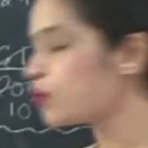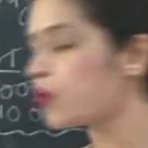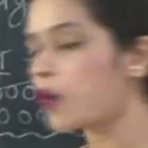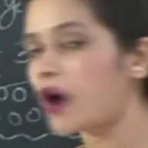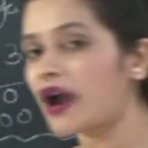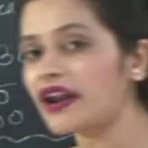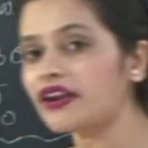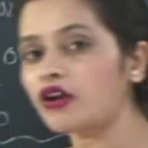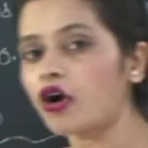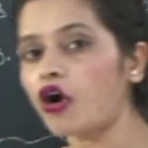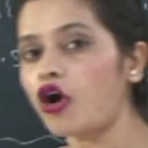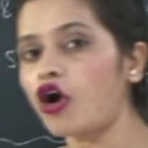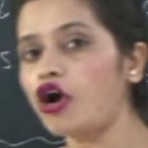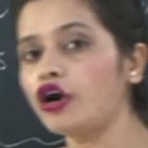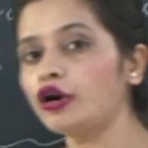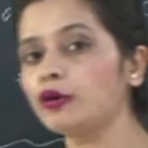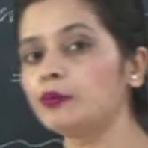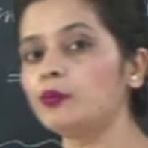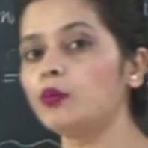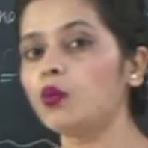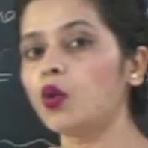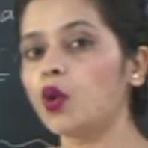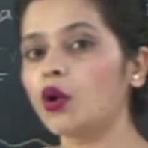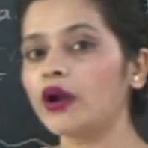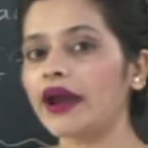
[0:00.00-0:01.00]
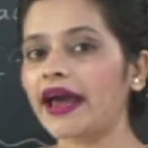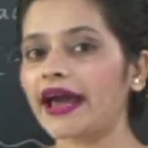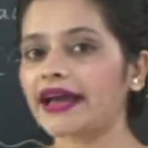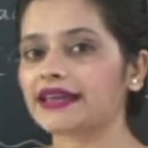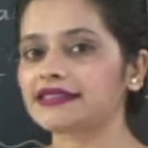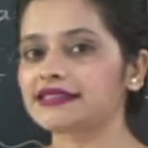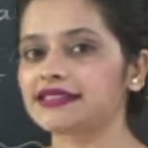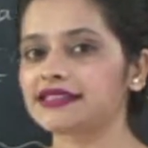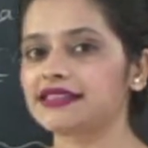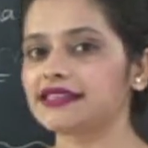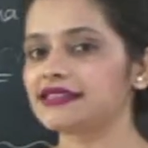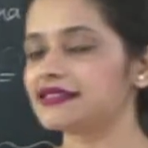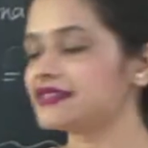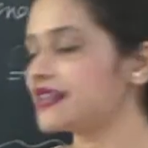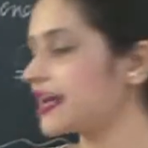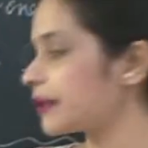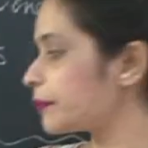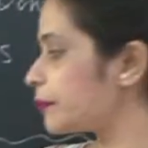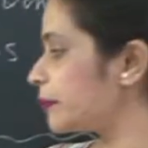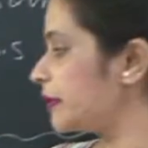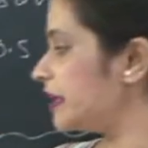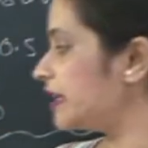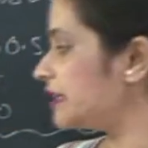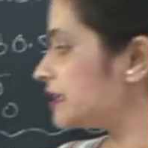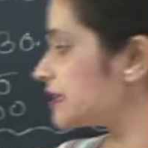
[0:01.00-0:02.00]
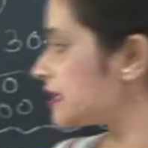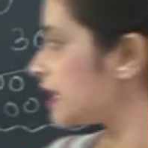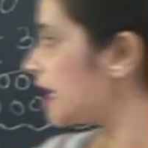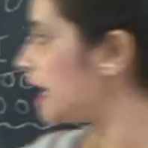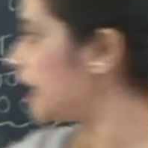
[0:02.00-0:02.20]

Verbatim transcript: one or more accidents. That means